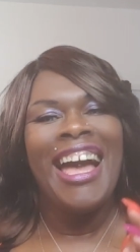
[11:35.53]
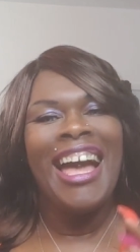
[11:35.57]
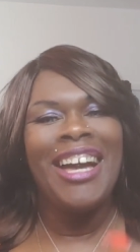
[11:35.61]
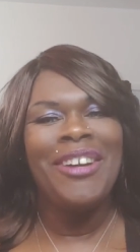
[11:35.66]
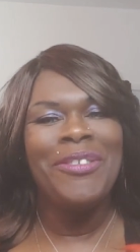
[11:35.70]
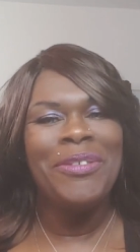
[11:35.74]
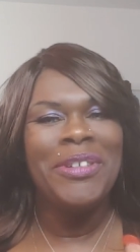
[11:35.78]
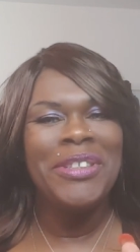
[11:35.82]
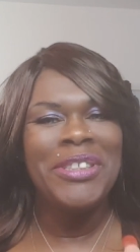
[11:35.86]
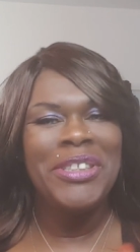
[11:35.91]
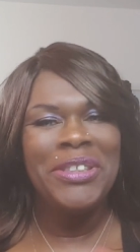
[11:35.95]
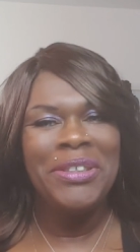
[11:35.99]

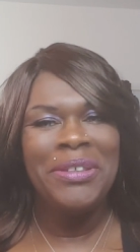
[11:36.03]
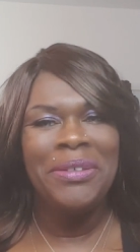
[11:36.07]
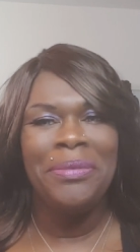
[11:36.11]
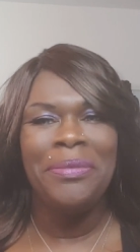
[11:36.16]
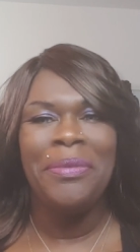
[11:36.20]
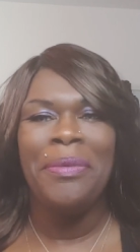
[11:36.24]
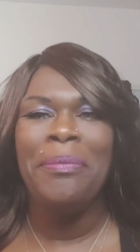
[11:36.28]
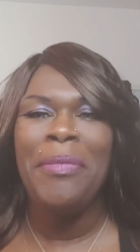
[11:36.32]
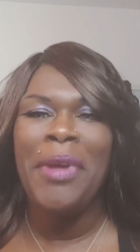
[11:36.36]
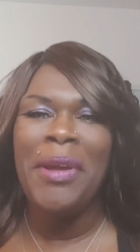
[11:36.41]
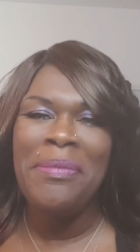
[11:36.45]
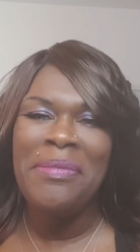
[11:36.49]
I want you to
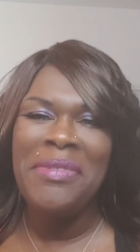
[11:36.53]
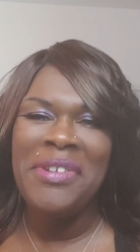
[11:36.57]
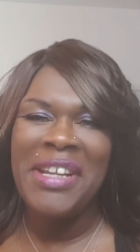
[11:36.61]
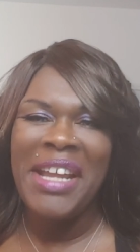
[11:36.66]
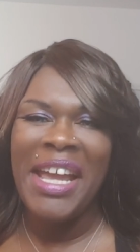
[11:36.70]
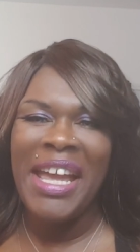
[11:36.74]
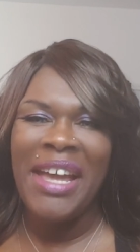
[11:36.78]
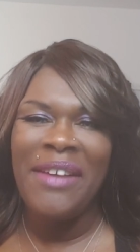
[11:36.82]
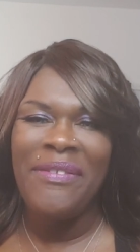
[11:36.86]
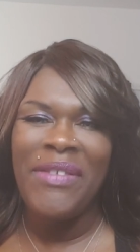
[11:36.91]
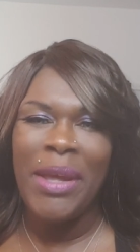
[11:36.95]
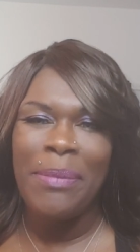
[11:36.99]
remember
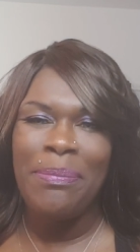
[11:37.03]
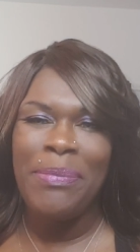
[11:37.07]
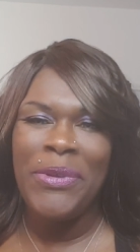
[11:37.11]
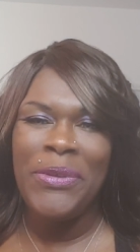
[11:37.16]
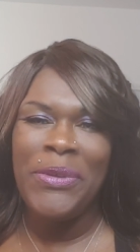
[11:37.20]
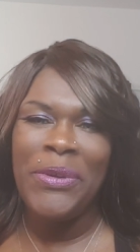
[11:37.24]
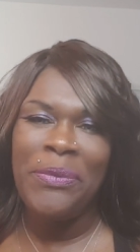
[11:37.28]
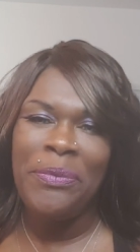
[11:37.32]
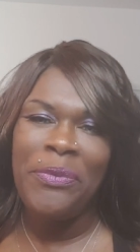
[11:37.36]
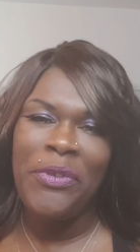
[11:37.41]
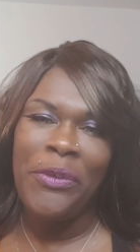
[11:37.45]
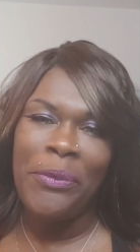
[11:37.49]
to have a
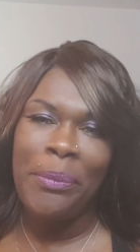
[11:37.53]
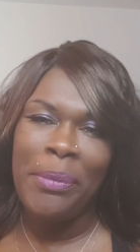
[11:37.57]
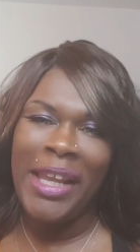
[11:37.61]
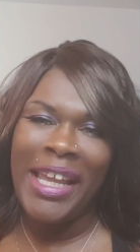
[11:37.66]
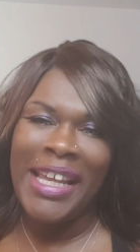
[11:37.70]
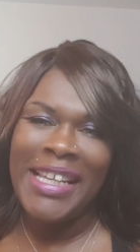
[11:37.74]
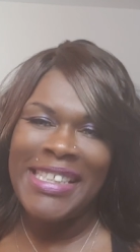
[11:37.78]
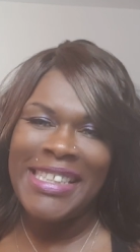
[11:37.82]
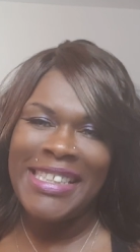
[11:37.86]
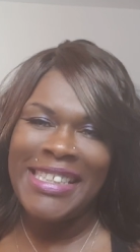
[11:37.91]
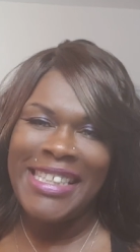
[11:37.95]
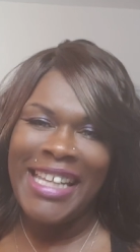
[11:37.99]
beautiful,
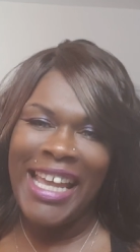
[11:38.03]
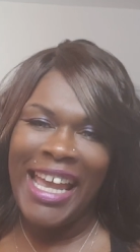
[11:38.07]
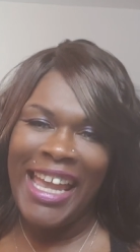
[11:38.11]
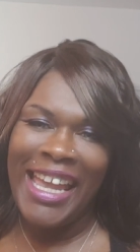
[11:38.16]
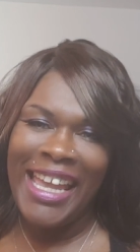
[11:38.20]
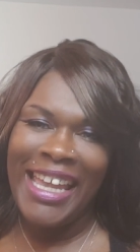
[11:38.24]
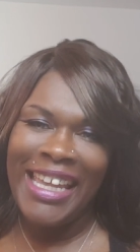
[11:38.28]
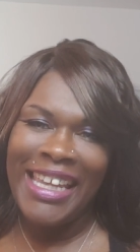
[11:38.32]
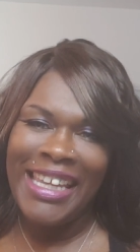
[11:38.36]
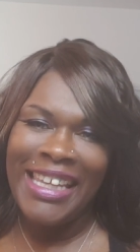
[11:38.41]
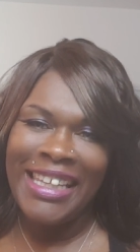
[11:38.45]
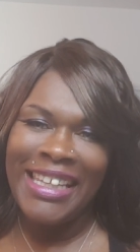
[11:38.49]
blessed
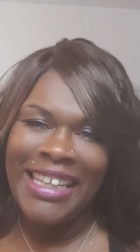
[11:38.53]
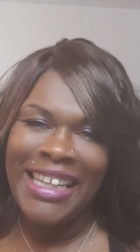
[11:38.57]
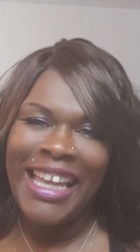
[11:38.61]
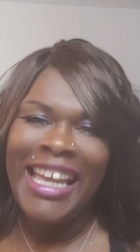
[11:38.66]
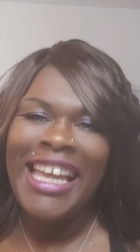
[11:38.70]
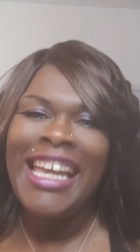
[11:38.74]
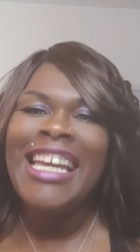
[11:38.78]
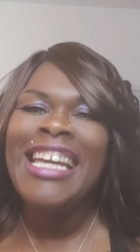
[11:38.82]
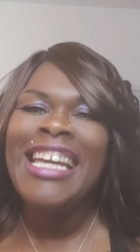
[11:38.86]
day.